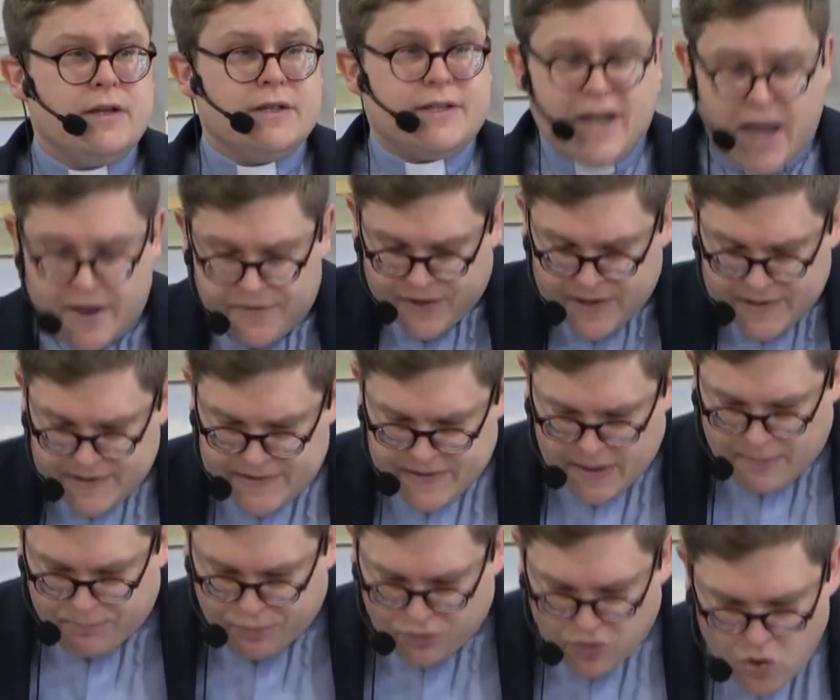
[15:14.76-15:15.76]
Death is
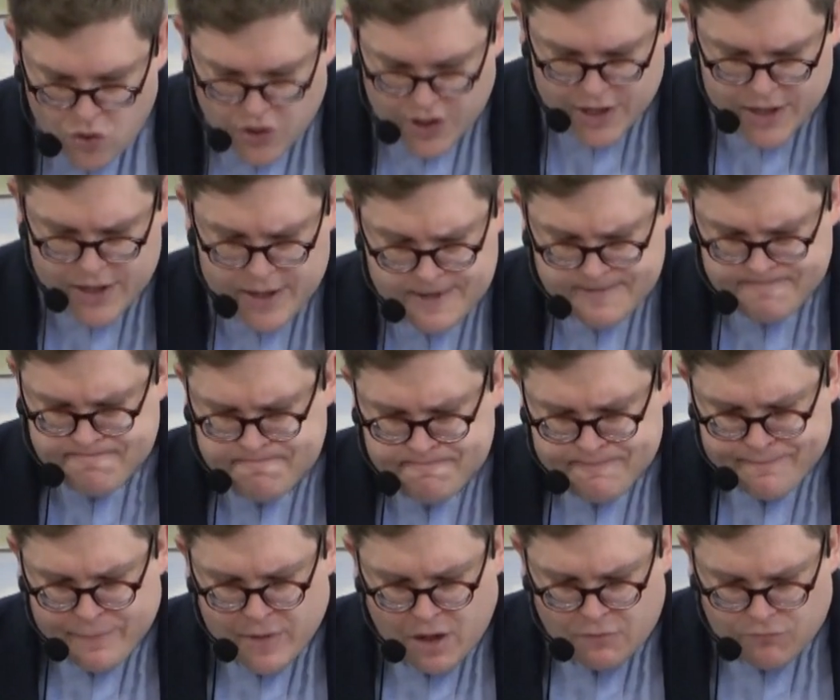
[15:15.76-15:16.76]
a broken
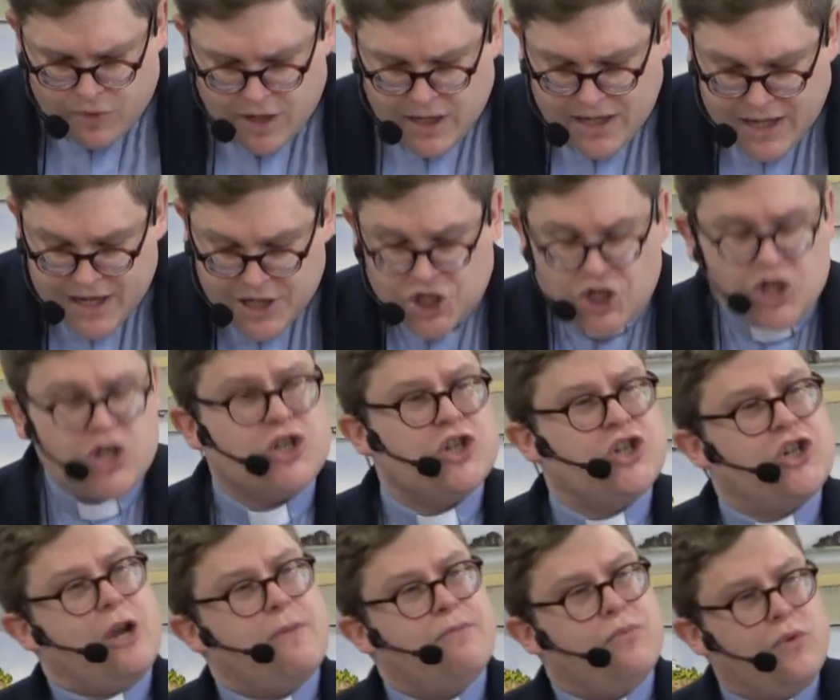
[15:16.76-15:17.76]

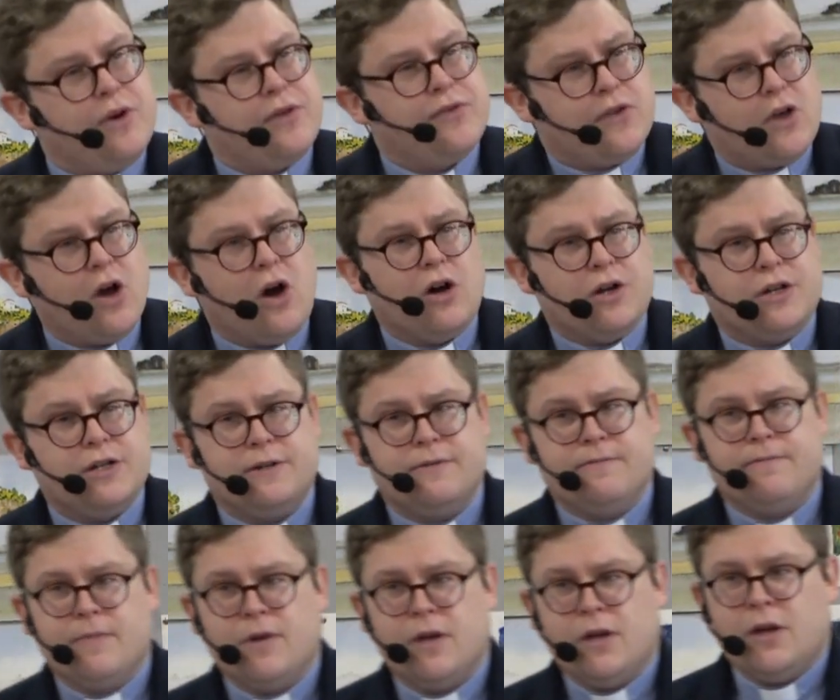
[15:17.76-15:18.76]
relationship with God.
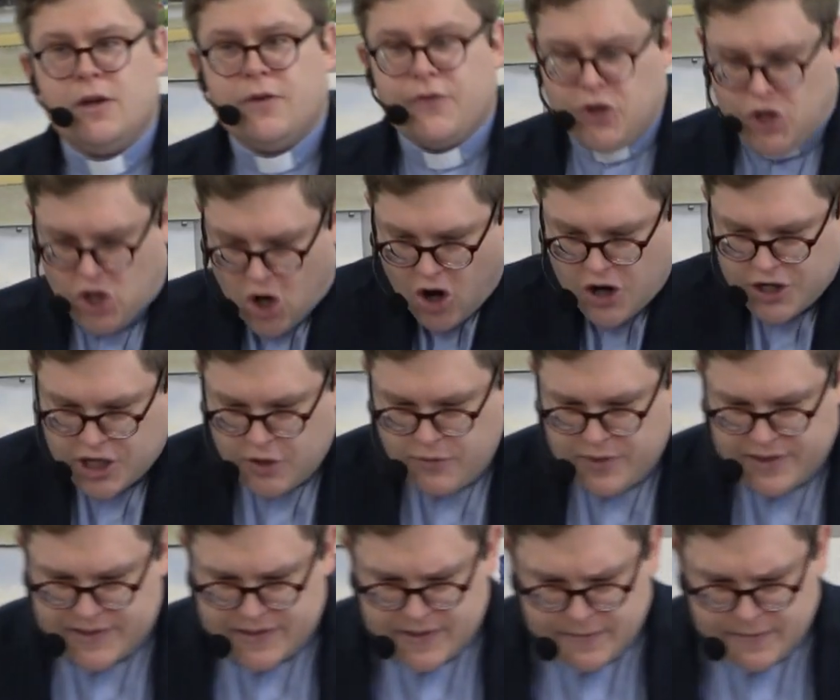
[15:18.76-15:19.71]
The God who is